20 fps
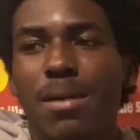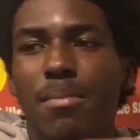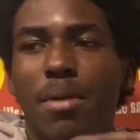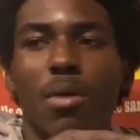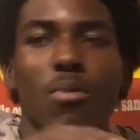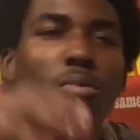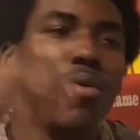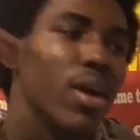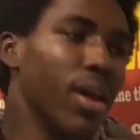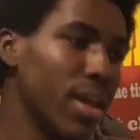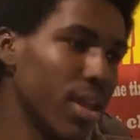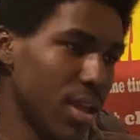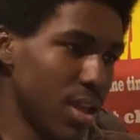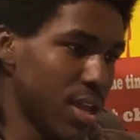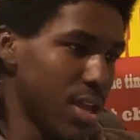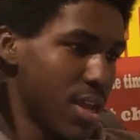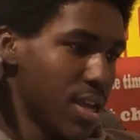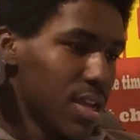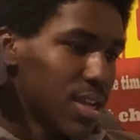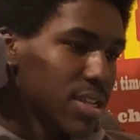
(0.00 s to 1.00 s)
I want
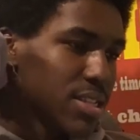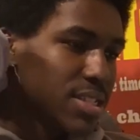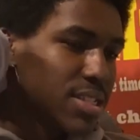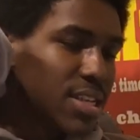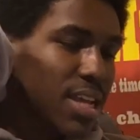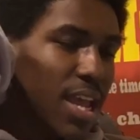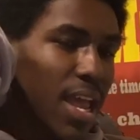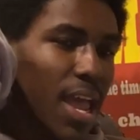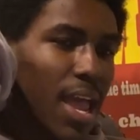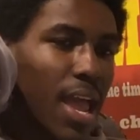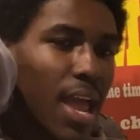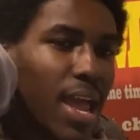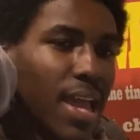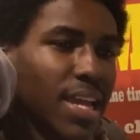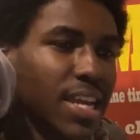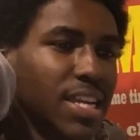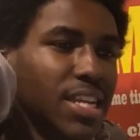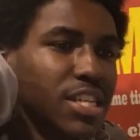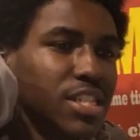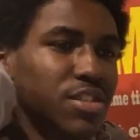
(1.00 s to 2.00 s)
to
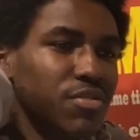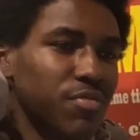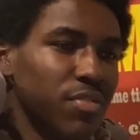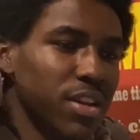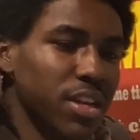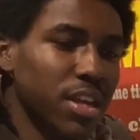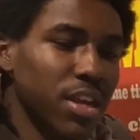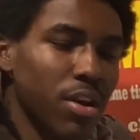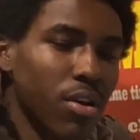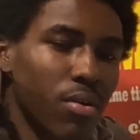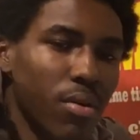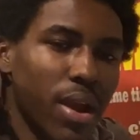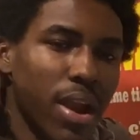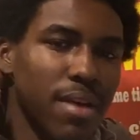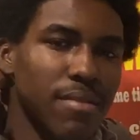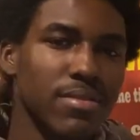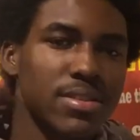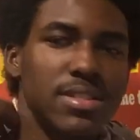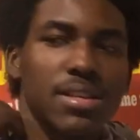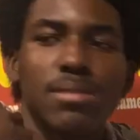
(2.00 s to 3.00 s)
each video or
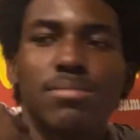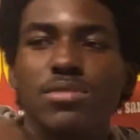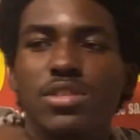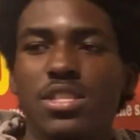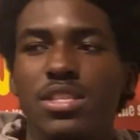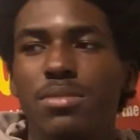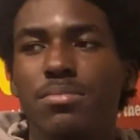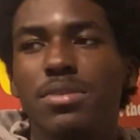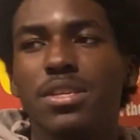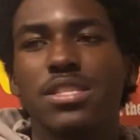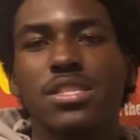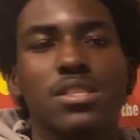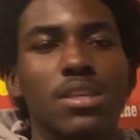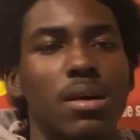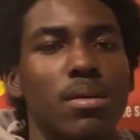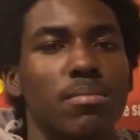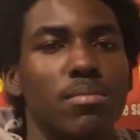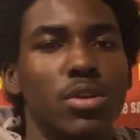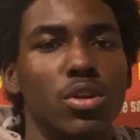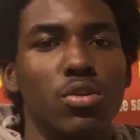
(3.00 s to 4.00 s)
every time you see me is
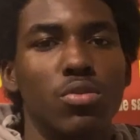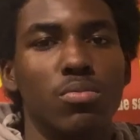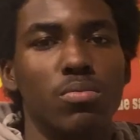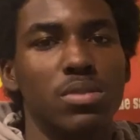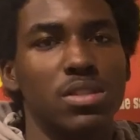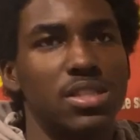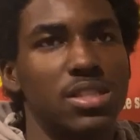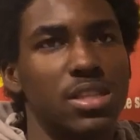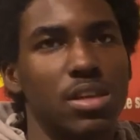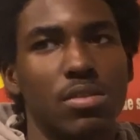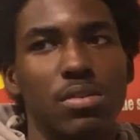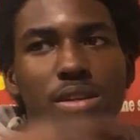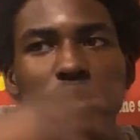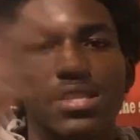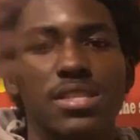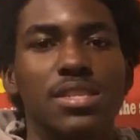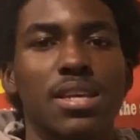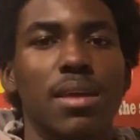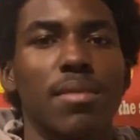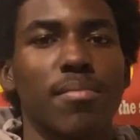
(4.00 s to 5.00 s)
something new, but still in the
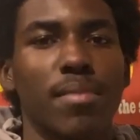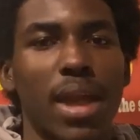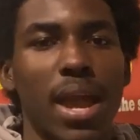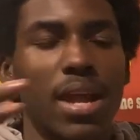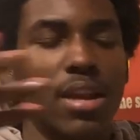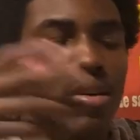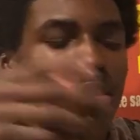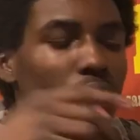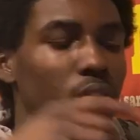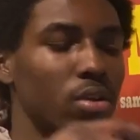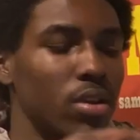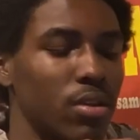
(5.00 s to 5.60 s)
same category.